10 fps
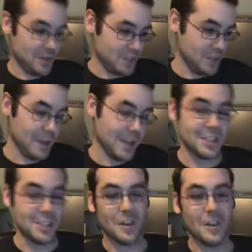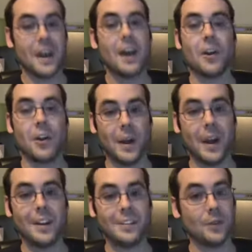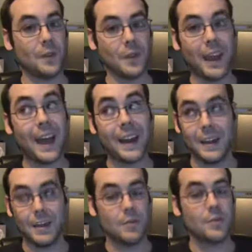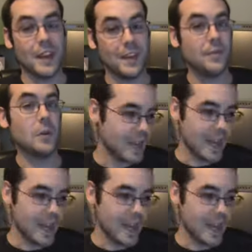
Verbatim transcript: The Shield actually turned out all right, so for that I am thankful.